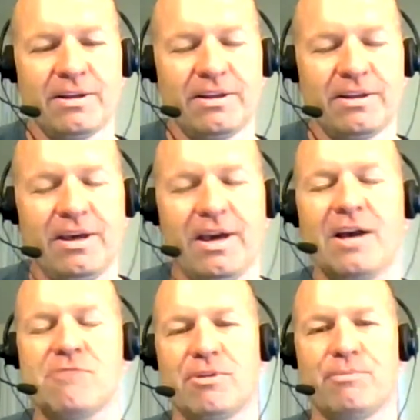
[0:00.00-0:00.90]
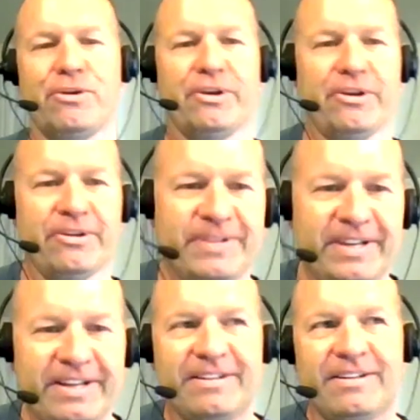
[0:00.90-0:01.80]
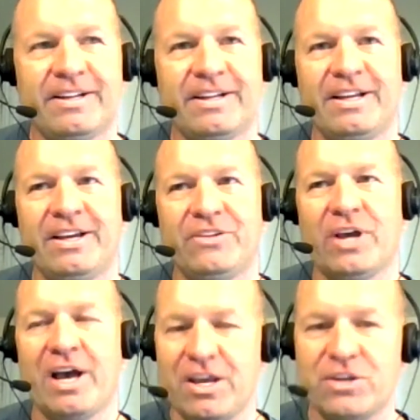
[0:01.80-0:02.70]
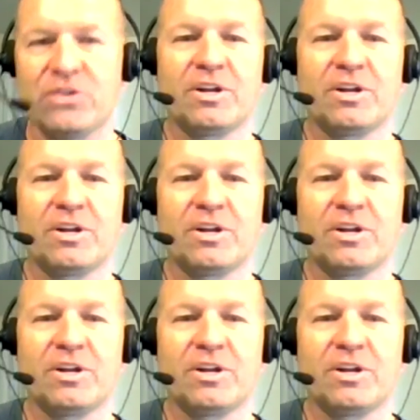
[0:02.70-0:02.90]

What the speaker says: Yeah, I remember you. And he said, how you doing?